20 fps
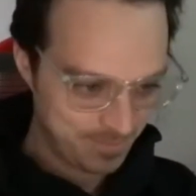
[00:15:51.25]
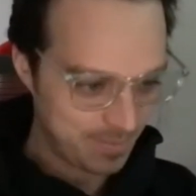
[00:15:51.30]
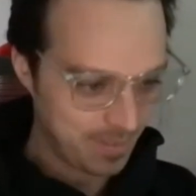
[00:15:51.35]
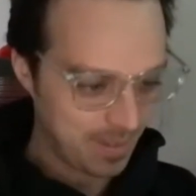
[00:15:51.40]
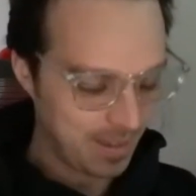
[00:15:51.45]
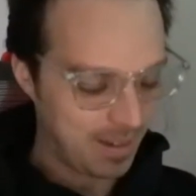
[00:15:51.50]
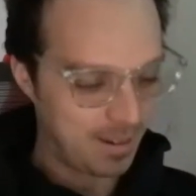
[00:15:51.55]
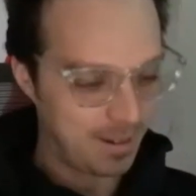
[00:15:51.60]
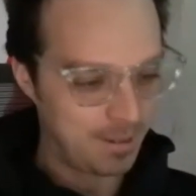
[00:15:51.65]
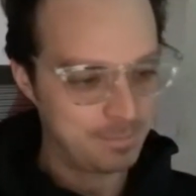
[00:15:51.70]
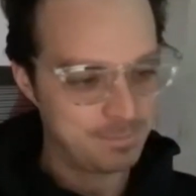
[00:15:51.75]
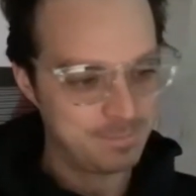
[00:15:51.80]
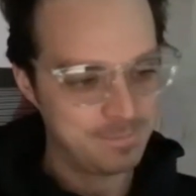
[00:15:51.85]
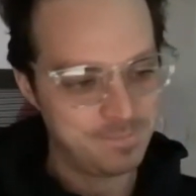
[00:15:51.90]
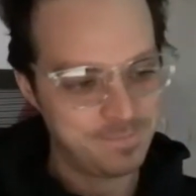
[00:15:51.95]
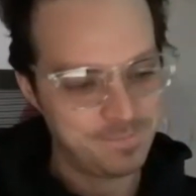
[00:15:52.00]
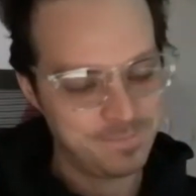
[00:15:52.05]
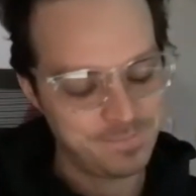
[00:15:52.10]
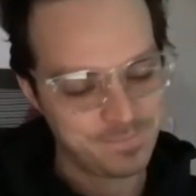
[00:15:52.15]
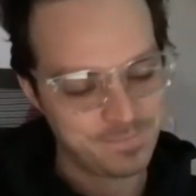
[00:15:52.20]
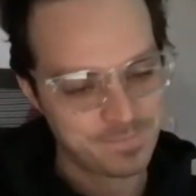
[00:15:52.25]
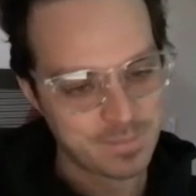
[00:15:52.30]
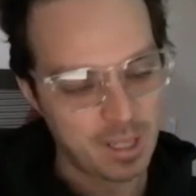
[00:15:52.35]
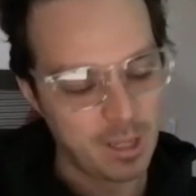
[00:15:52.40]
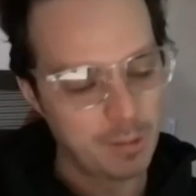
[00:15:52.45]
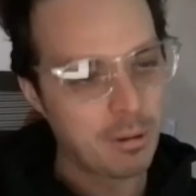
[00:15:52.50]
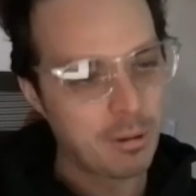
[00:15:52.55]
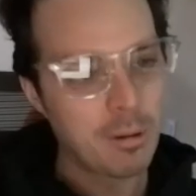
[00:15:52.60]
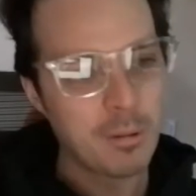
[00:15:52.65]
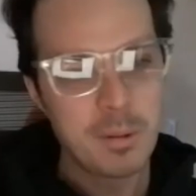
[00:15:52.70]
um,
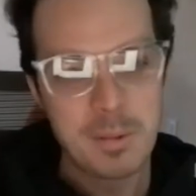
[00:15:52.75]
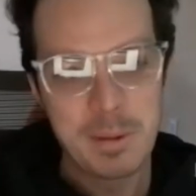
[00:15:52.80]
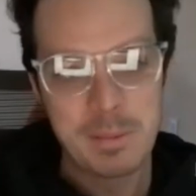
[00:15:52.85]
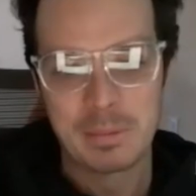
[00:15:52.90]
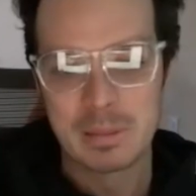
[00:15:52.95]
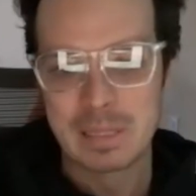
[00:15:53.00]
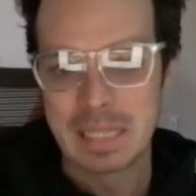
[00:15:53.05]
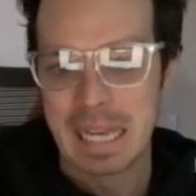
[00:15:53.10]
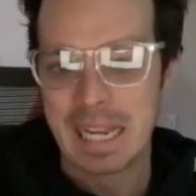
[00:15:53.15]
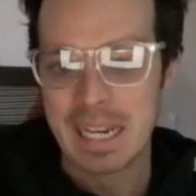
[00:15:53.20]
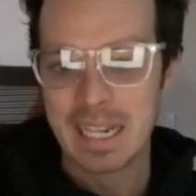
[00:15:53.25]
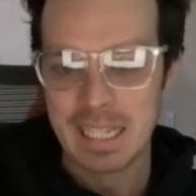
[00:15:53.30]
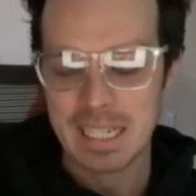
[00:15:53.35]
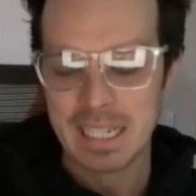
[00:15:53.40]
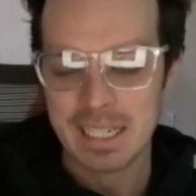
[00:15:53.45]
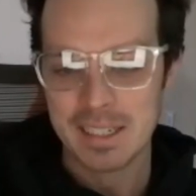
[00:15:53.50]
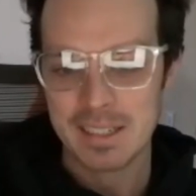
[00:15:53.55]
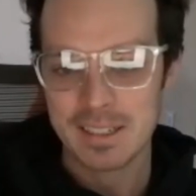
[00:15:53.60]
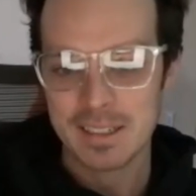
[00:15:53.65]
it'd probably be planning.